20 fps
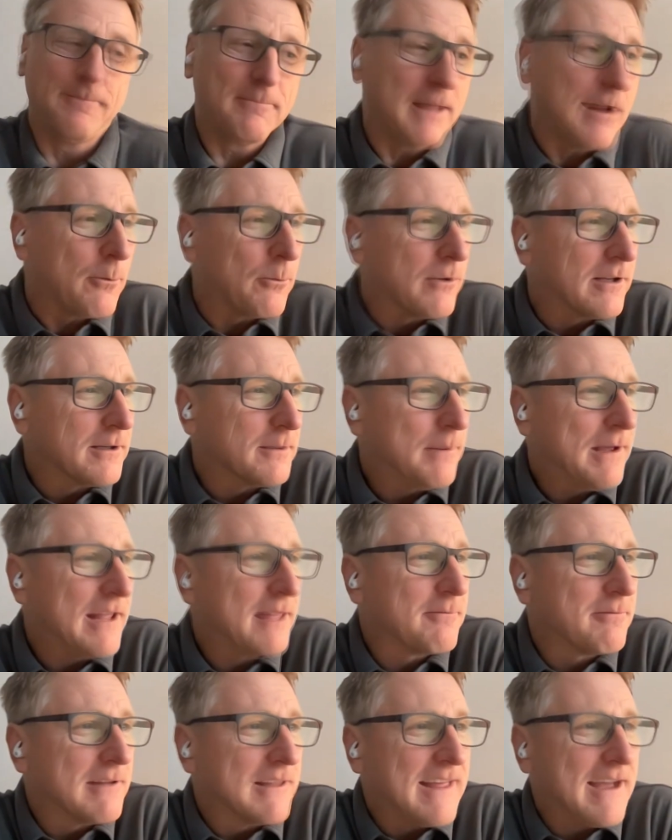I'm not willing to
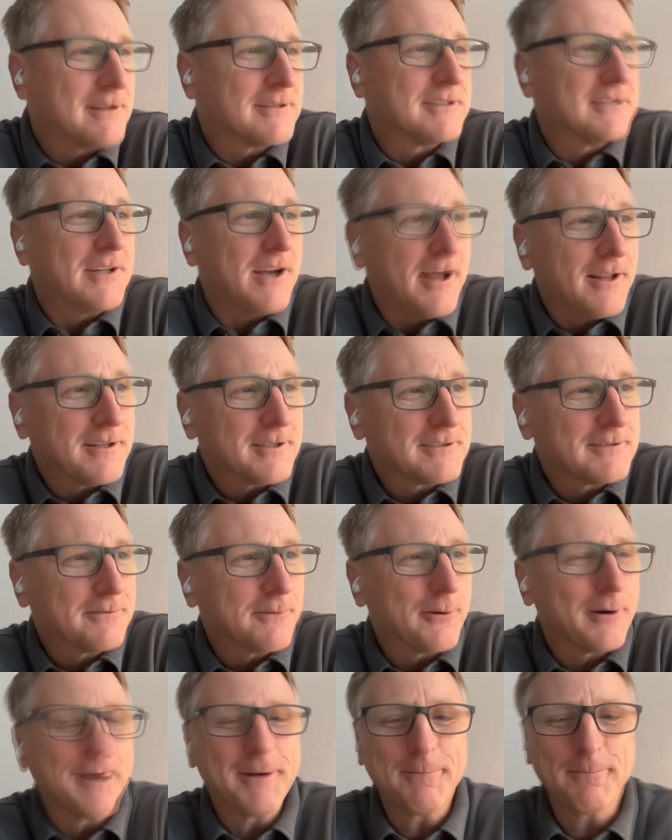pay three thousand dollars
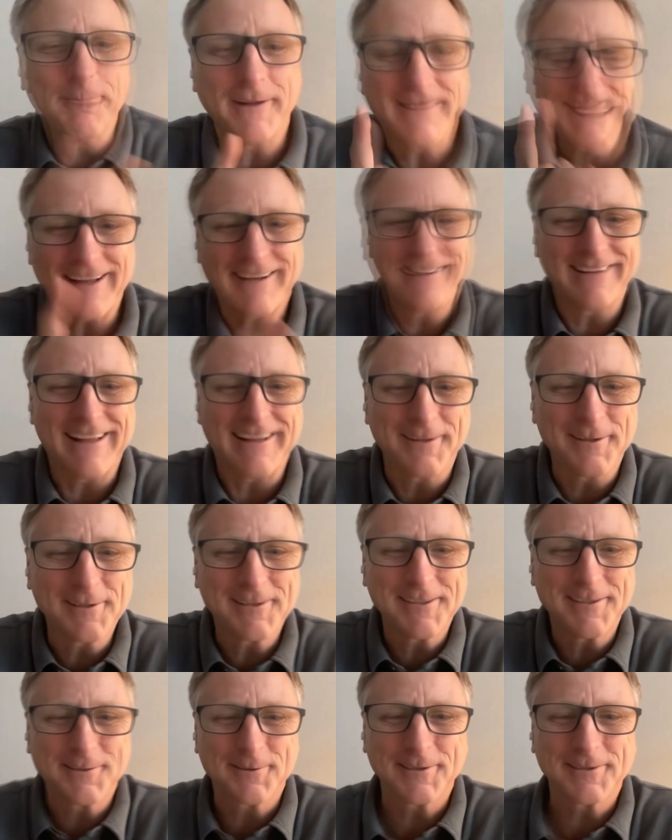for it, but that that
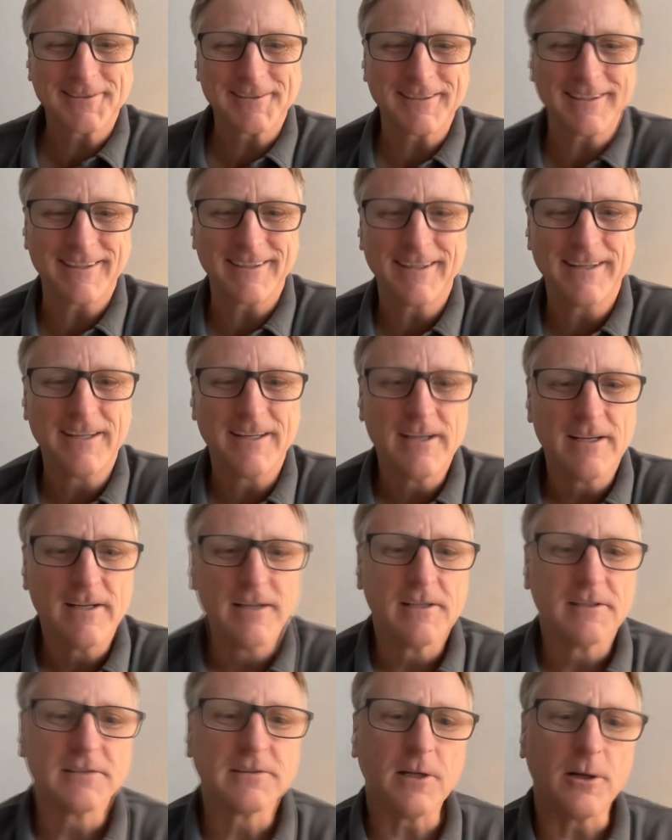looks interesting.
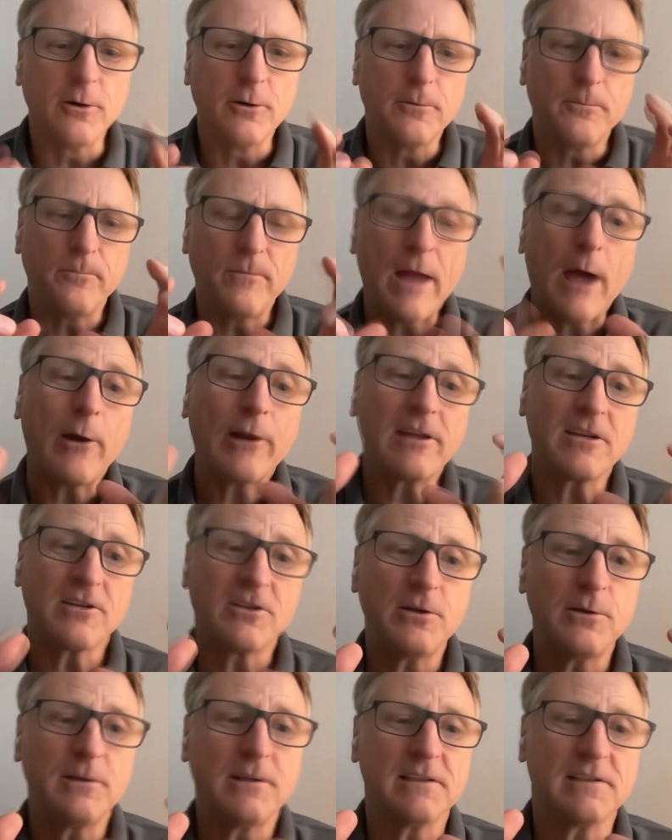So now I can
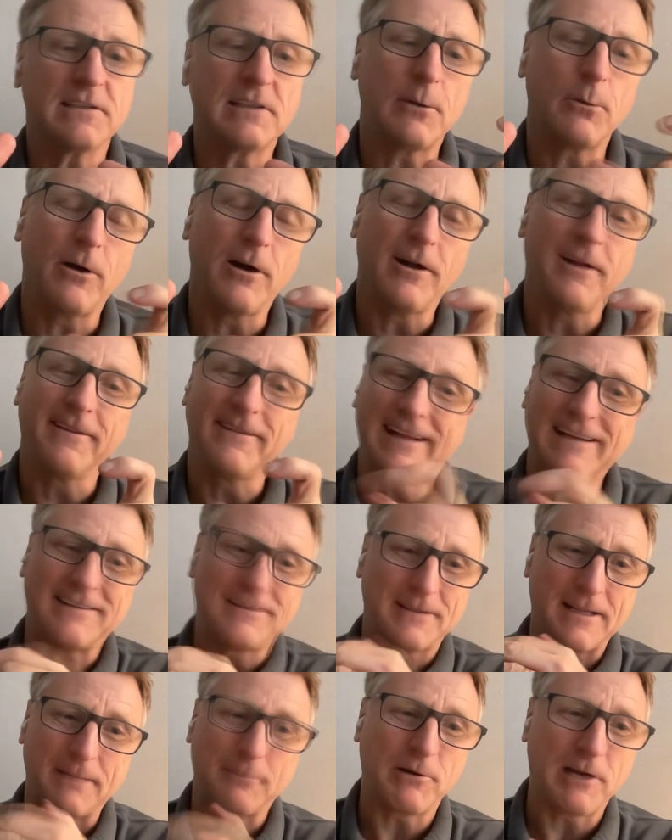tune it and say, well, that
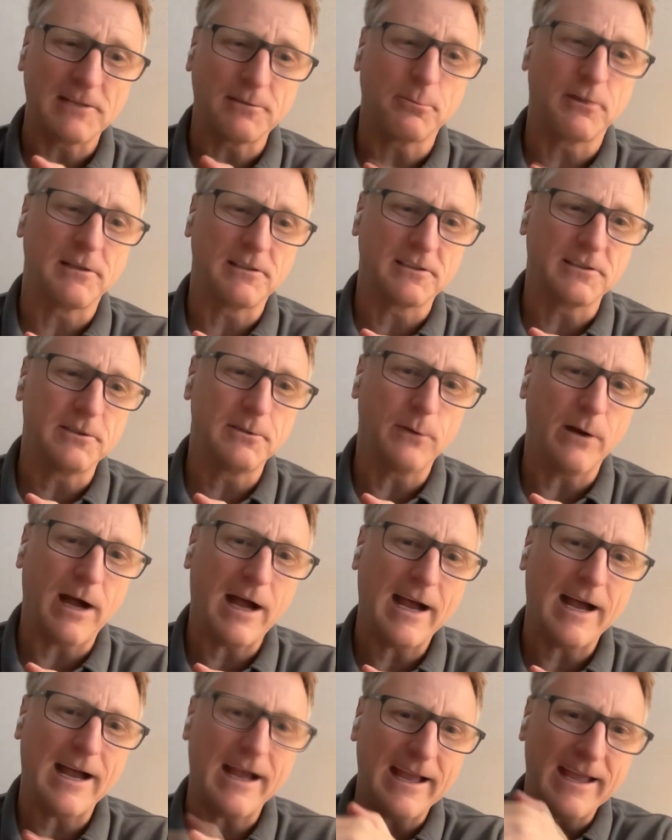that price point's too
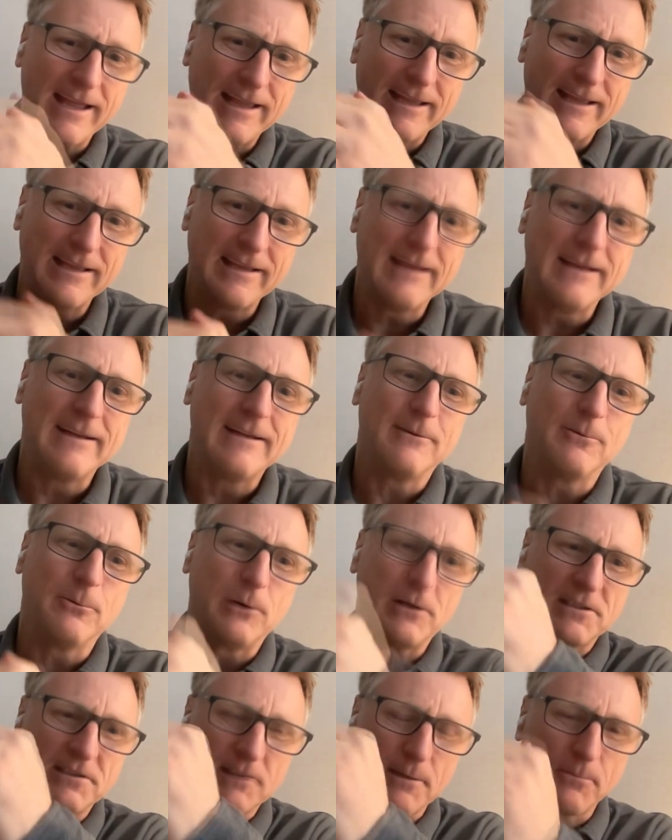high.
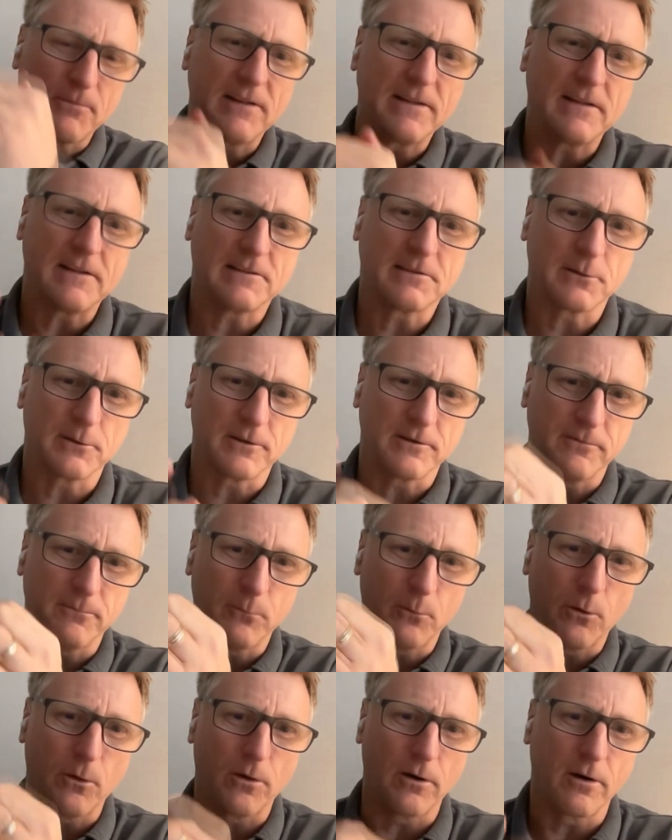What's something that's sort of
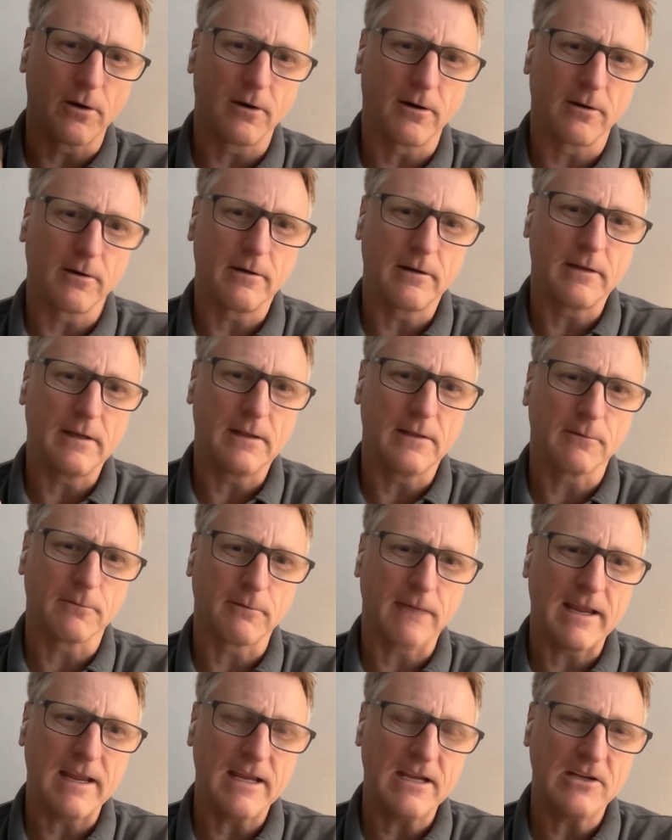more in the
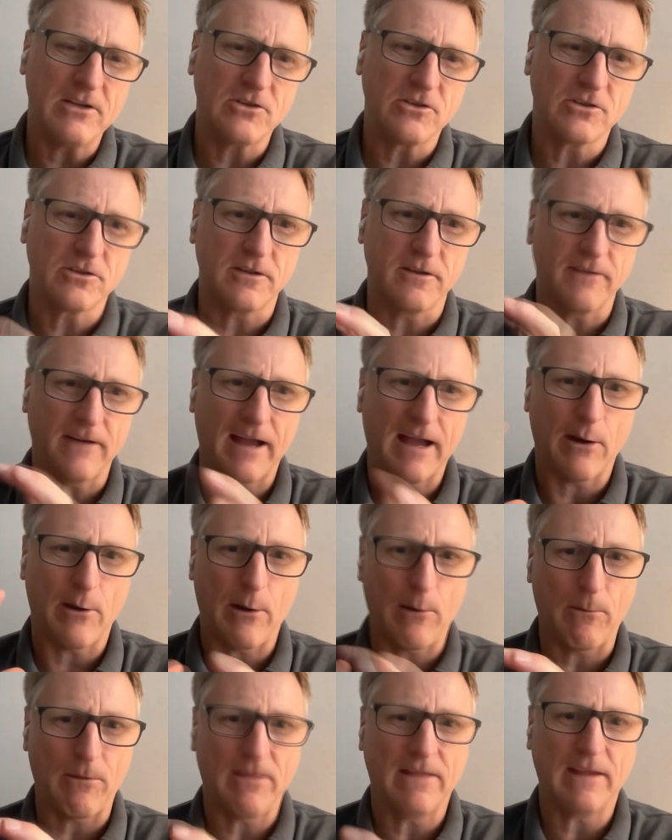range of how
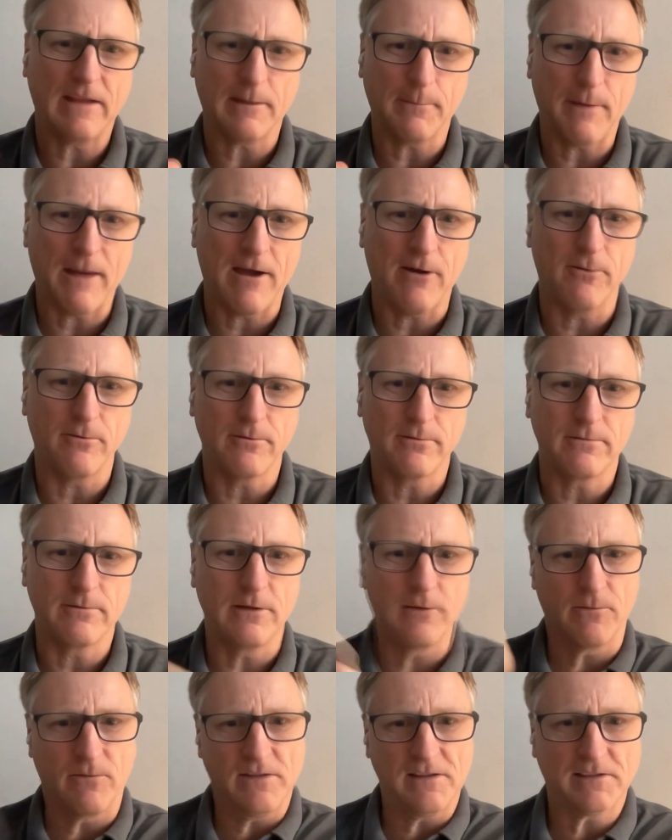I would think about
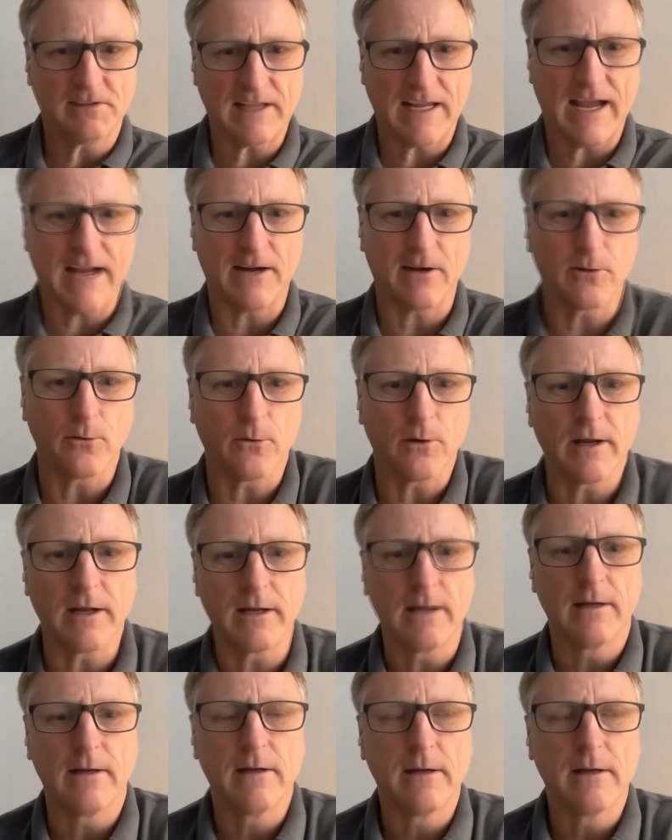you know this category?